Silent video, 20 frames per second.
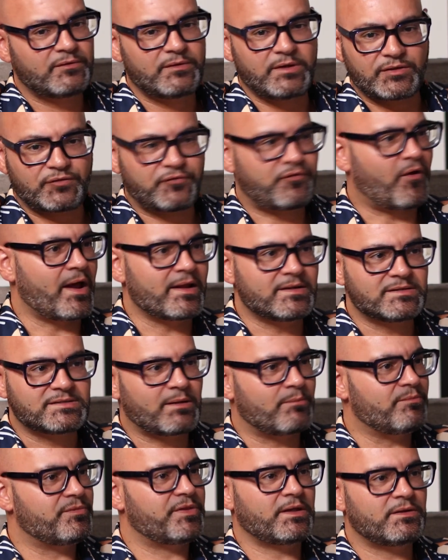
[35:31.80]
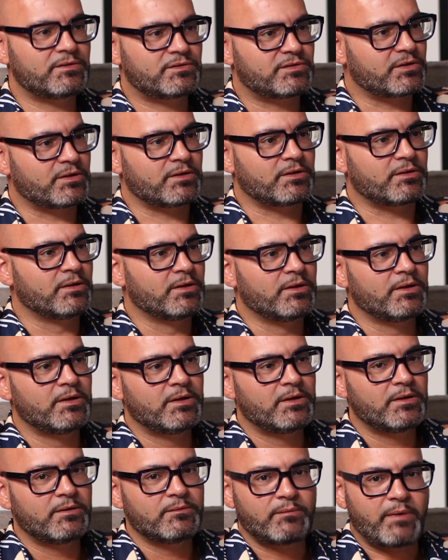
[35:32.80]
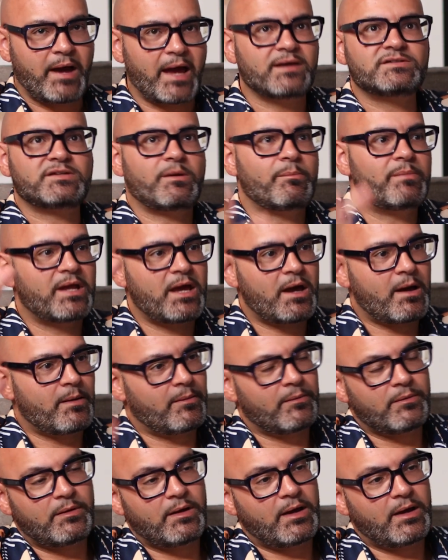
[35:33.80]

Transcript: Let's find something to hang somebody out